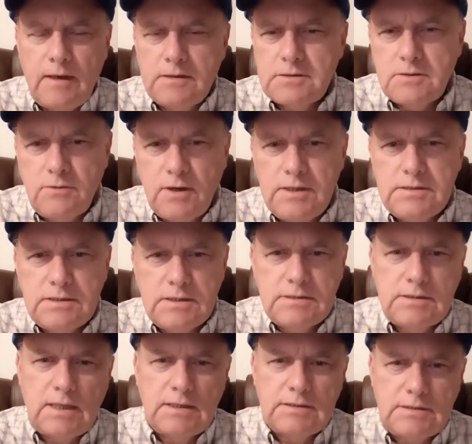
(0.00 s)
as crazy as
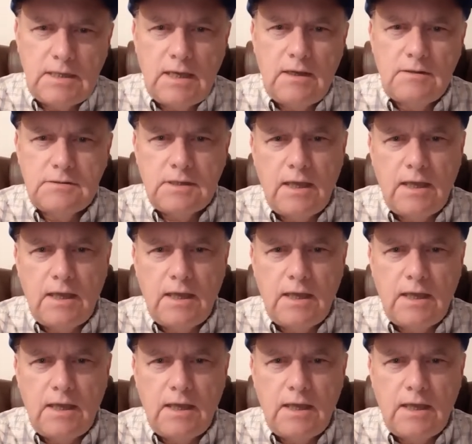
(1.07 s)
that sounds,